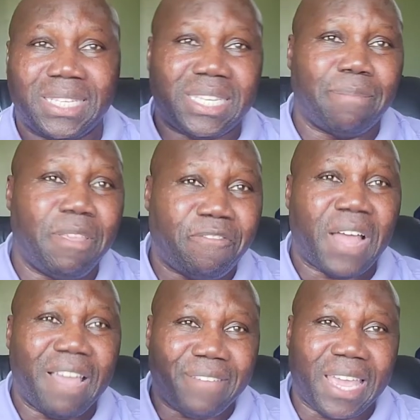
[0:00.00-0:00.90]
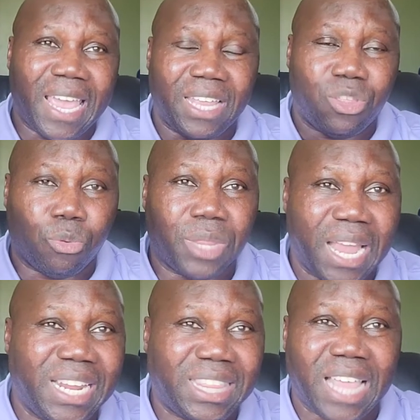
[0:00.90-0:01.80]
Seventy-five, no,
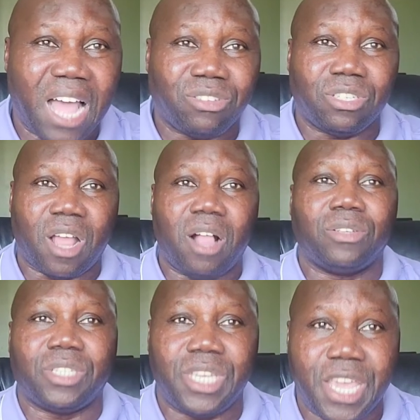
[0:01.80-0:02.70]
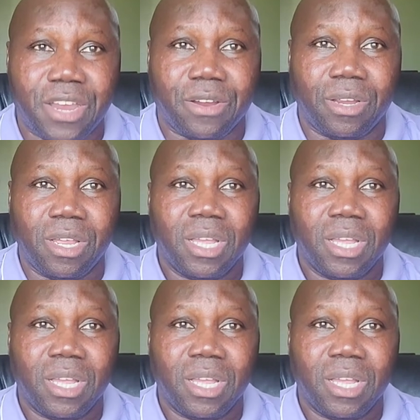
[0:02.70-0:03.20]
ninety thousand dollars a year.